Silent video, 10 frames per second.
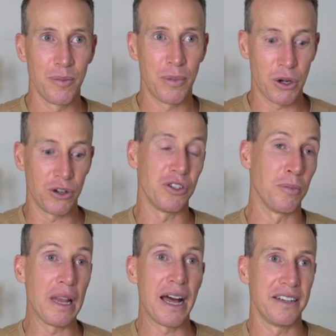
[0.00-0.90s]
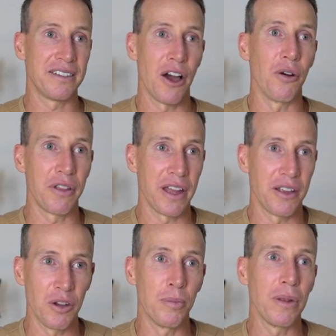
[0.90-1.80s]
because your blood is healthier.
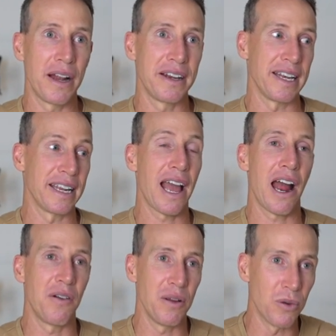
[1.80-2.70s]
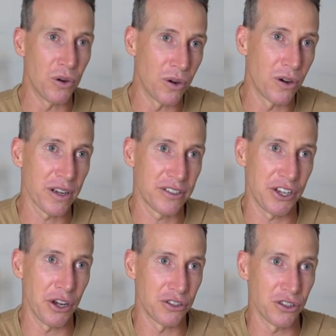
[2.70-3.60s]
Your blood can carry more
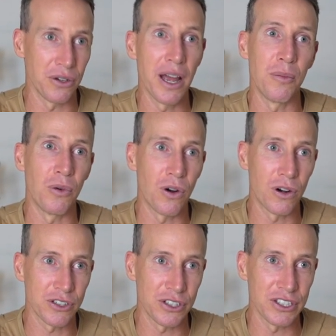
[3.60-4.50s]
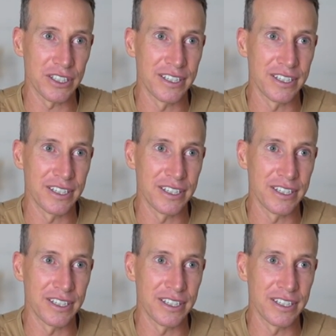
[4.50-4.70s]
CO2 and more oxygen.